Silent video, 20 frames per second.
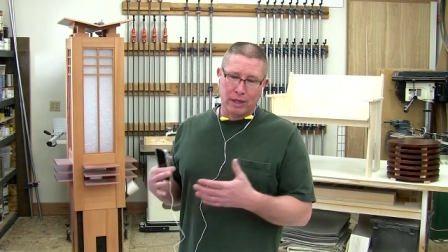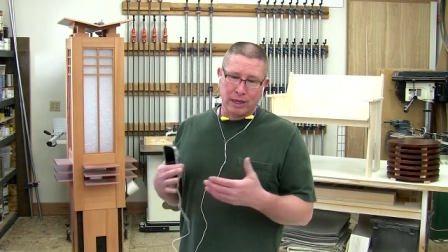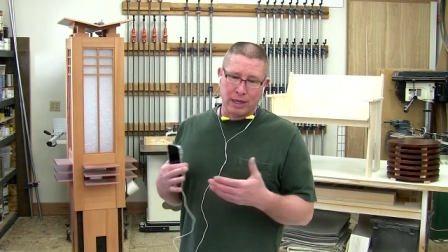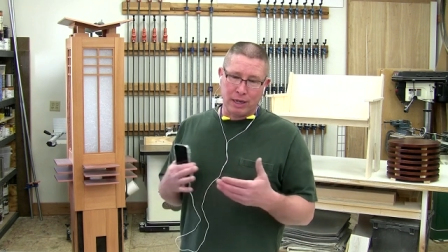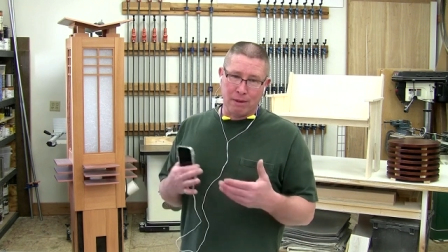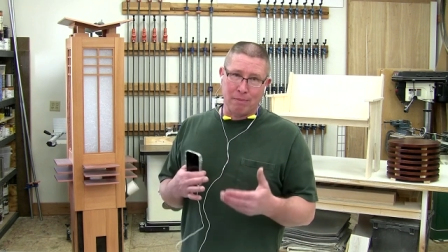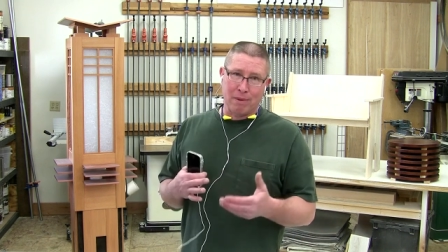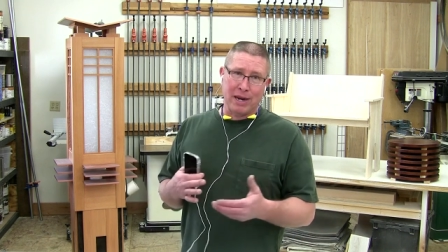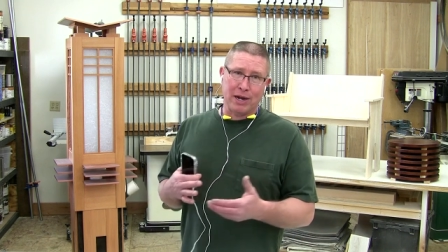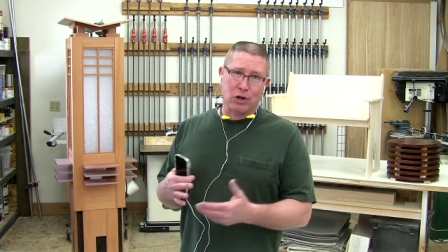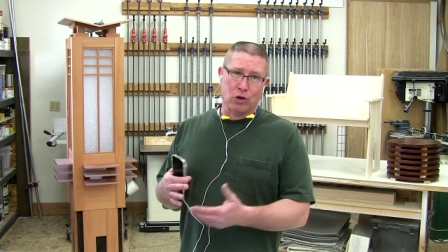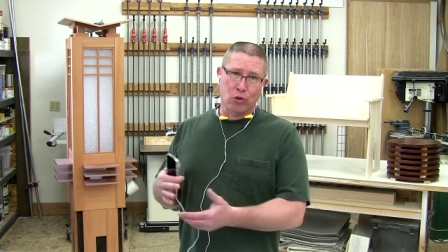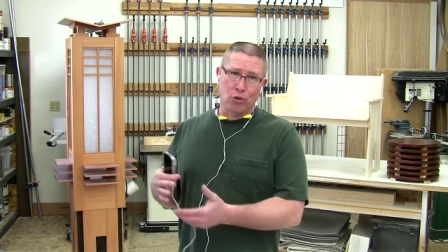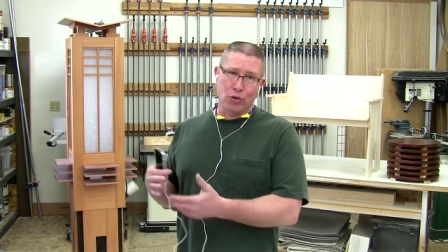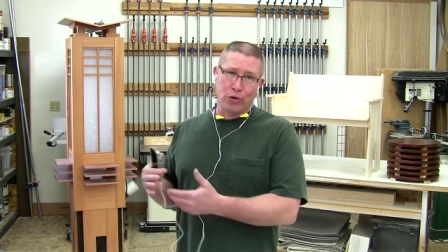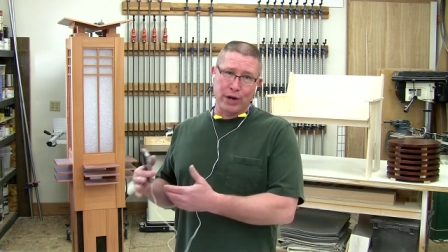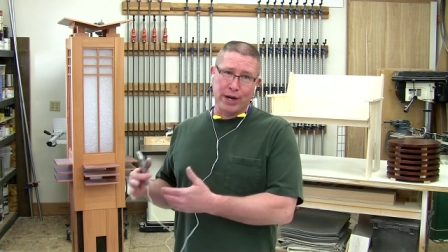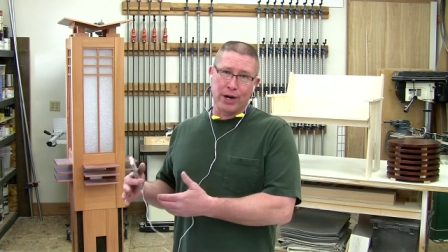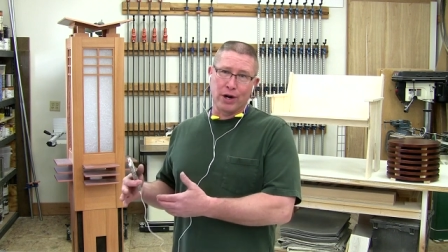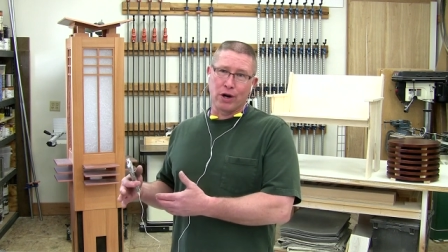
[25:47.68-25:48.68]
in my
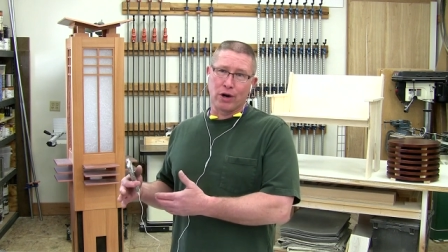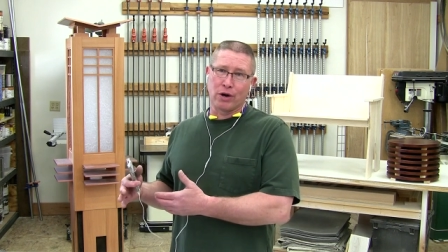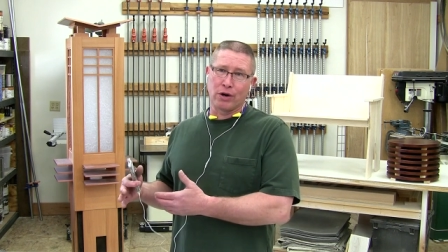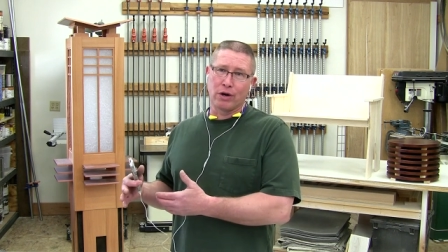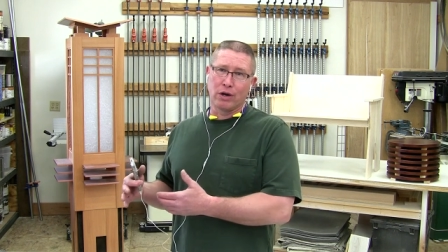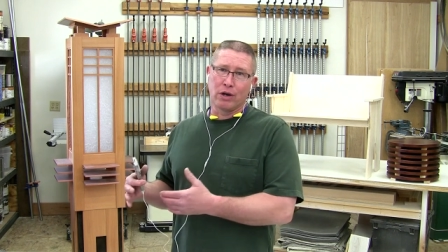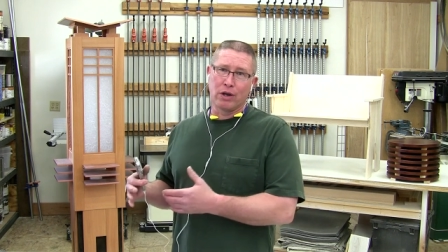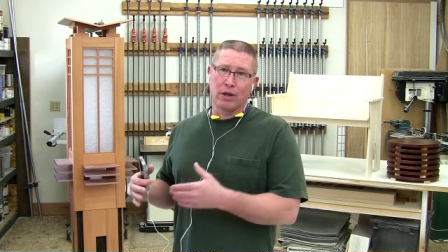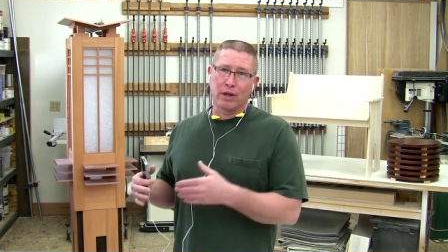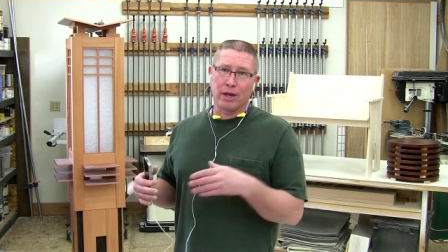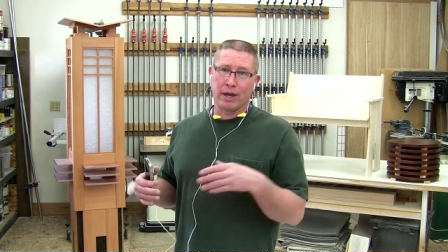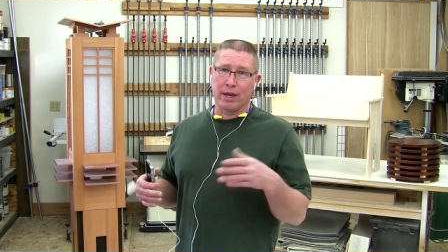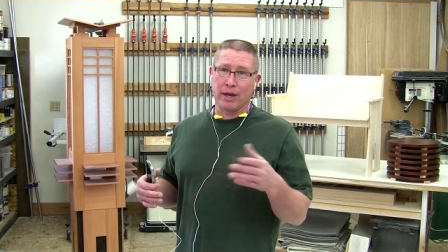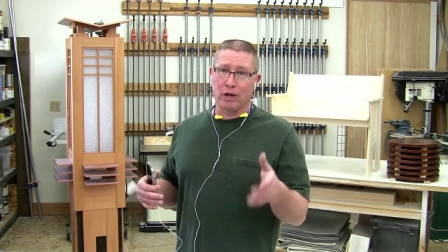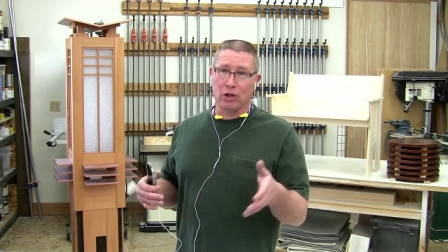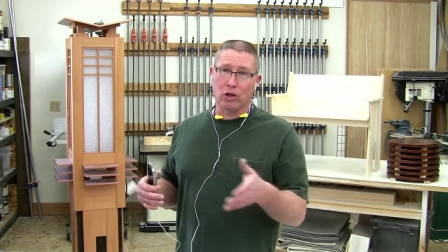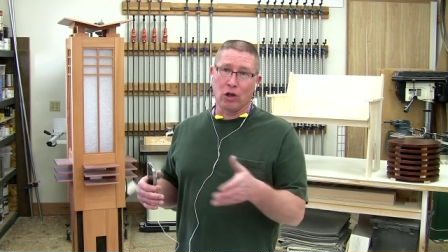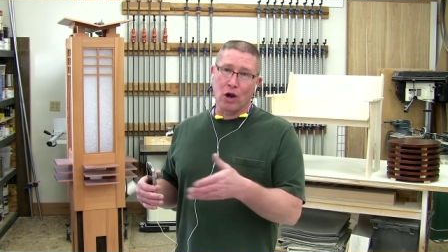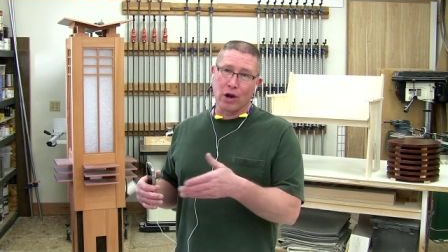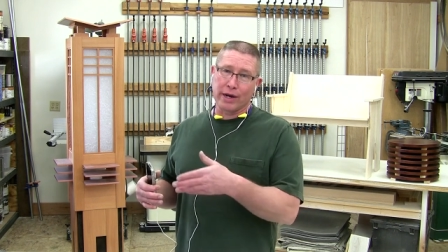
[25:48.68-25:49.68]
career and
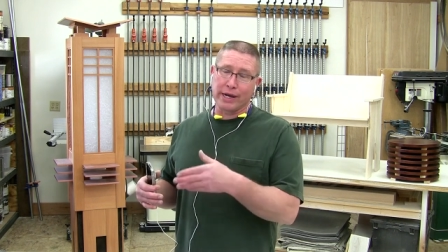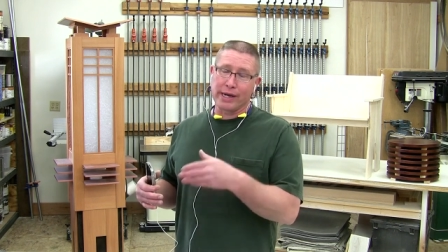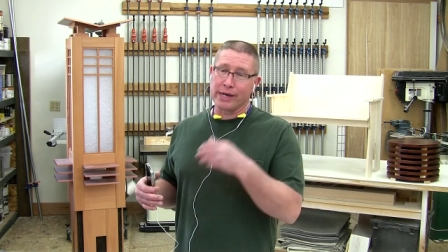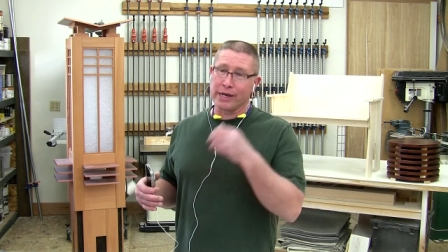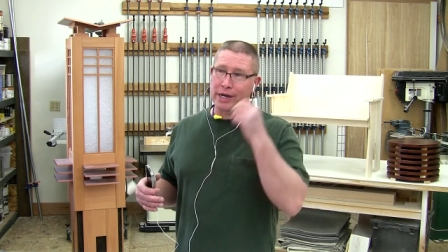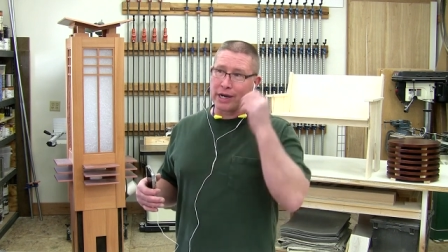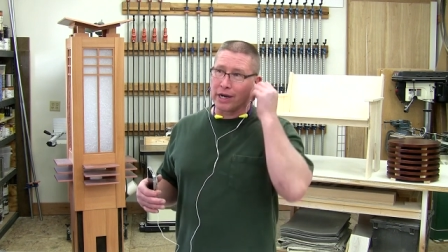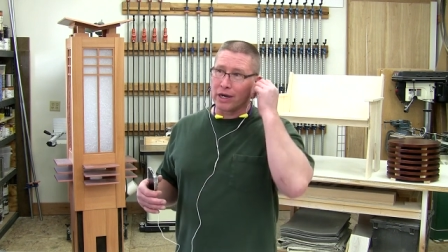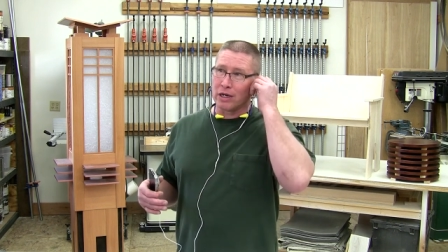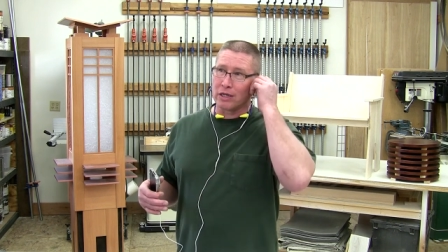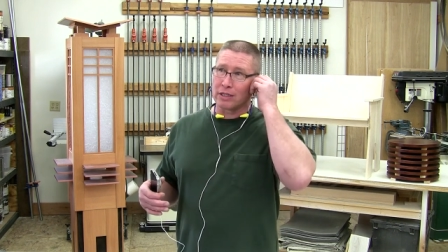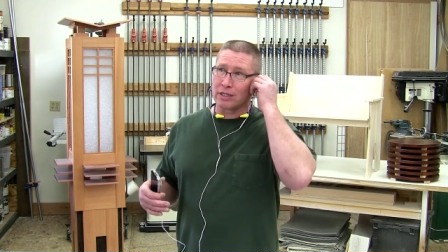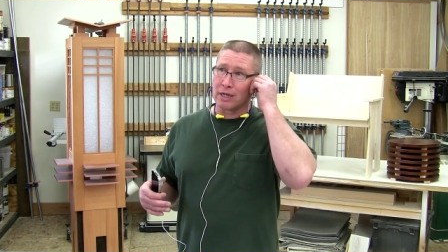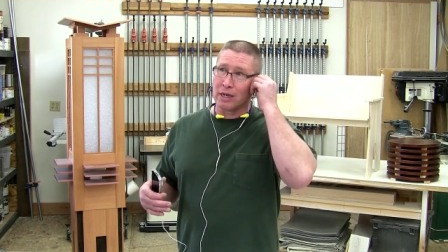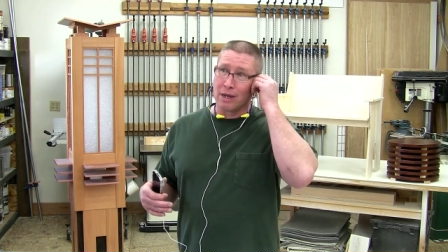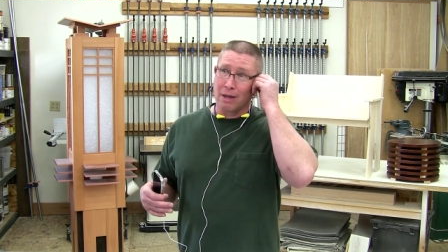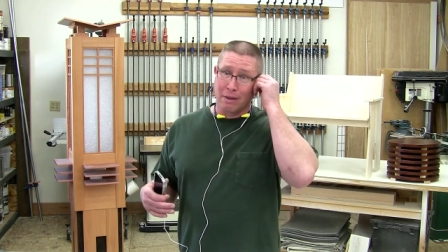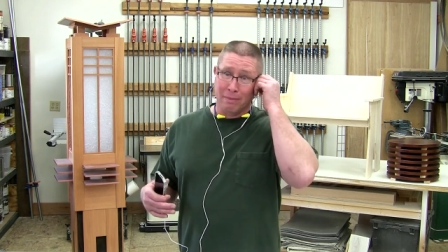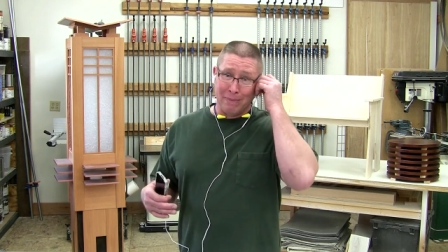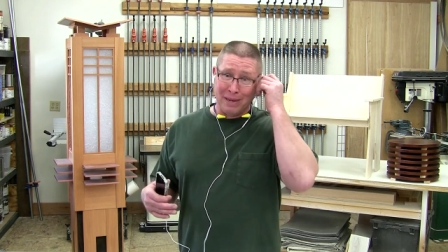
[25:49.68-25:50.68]
along in years,
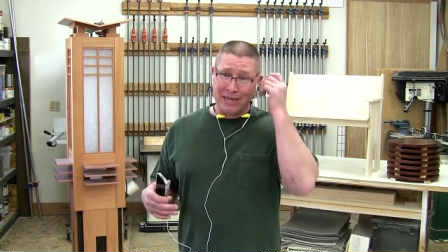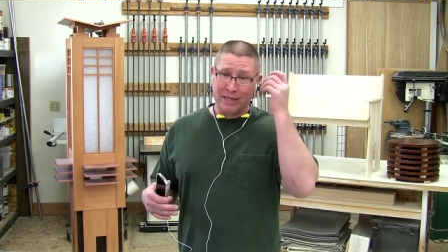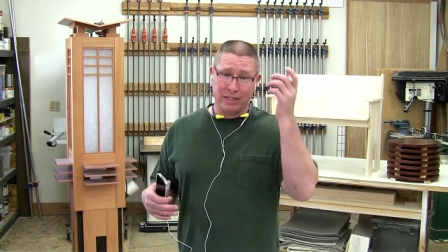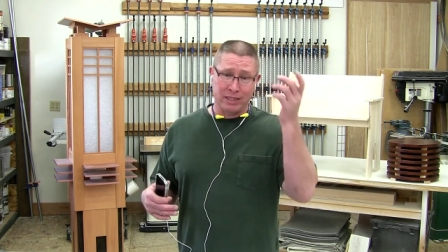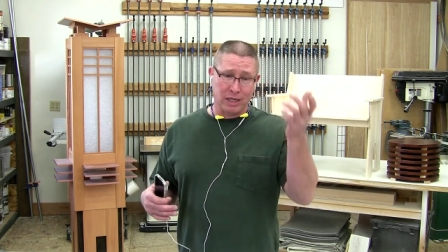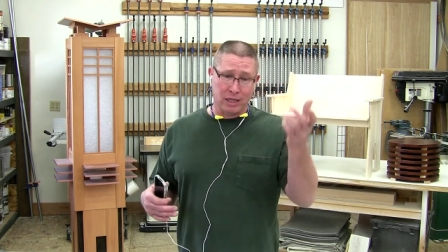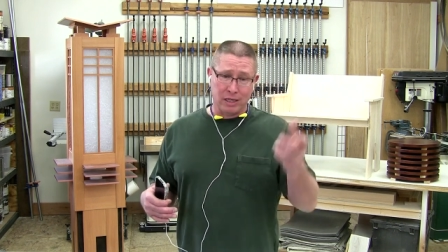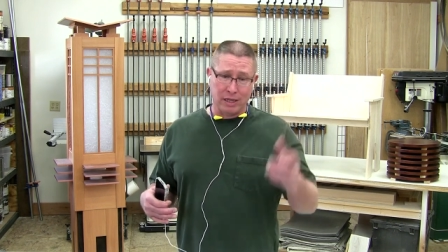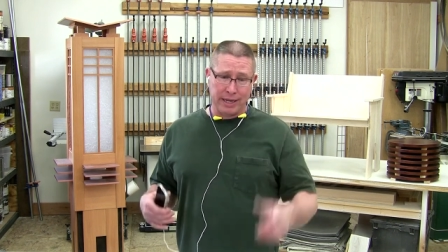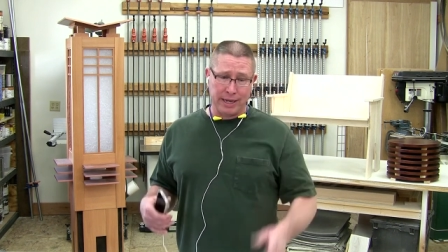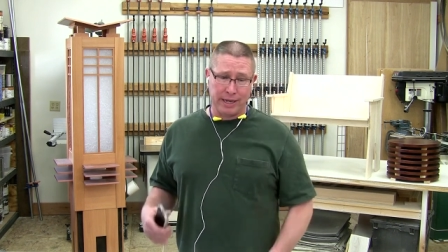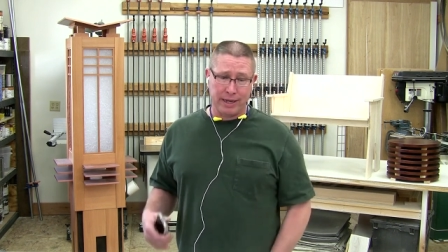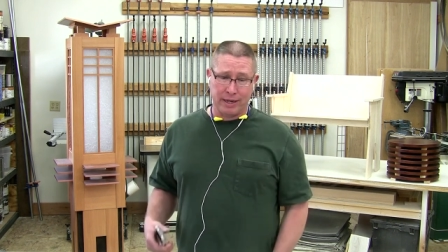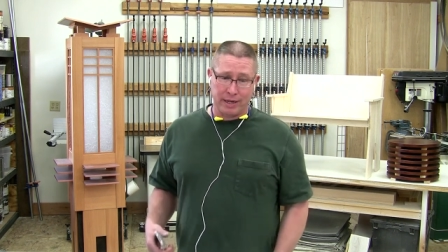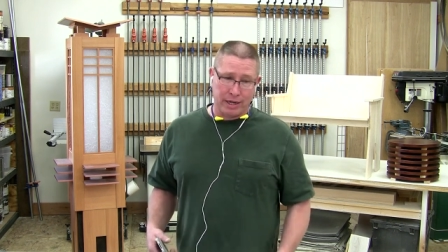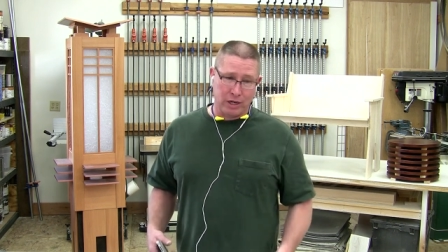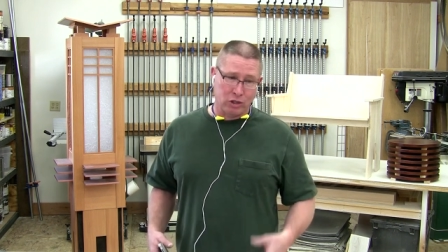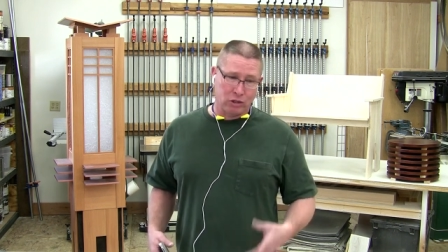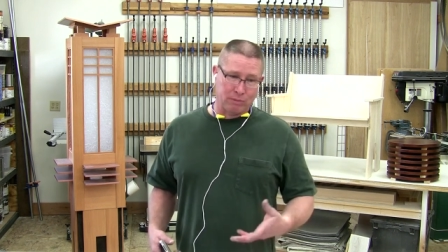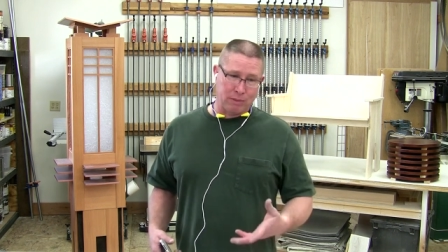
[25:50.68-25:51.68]
basically,
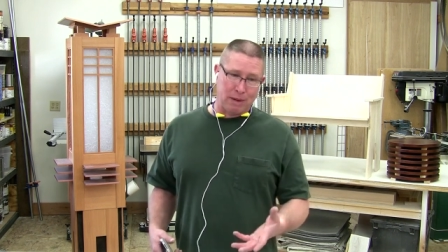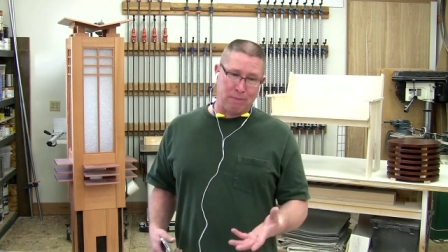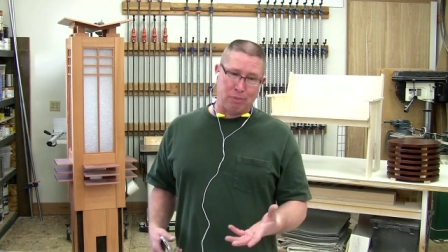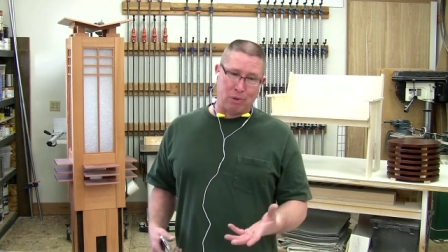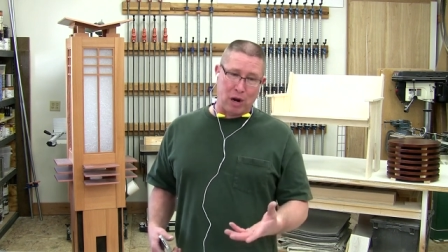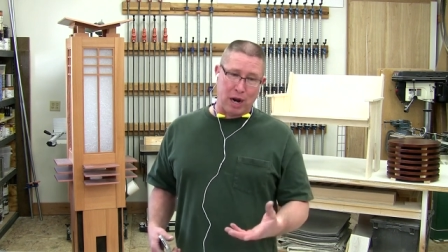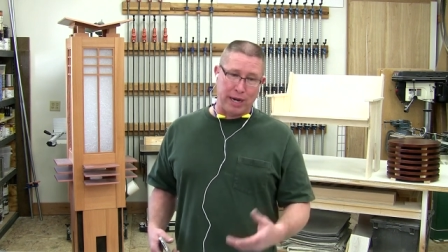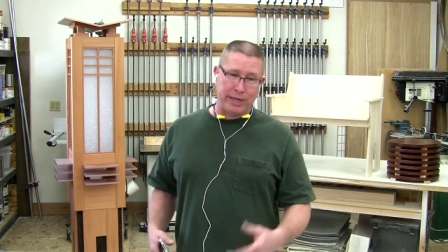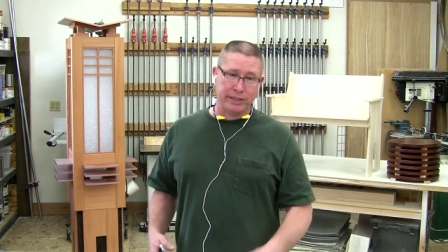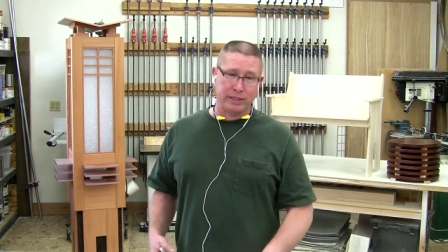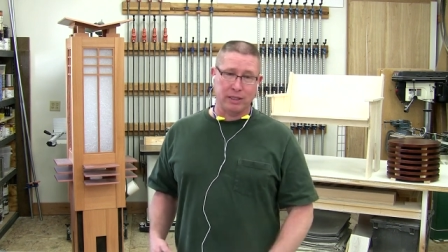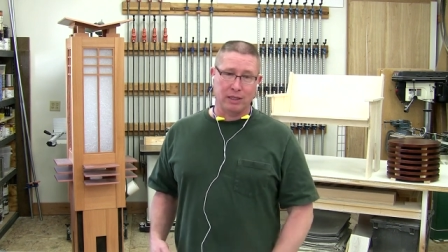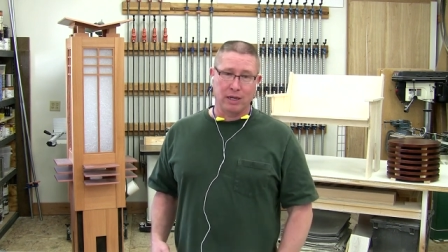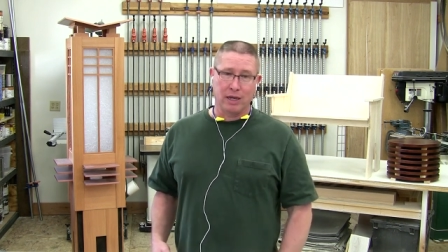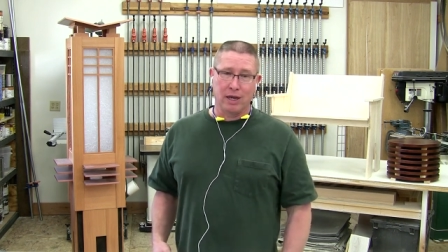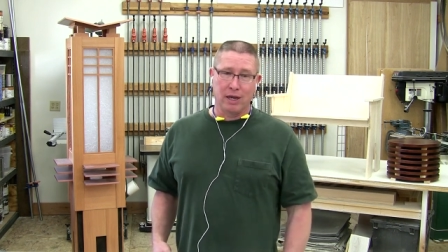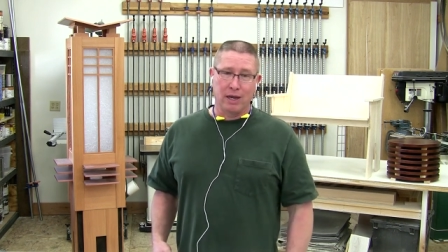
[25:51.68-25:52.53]
here's my price.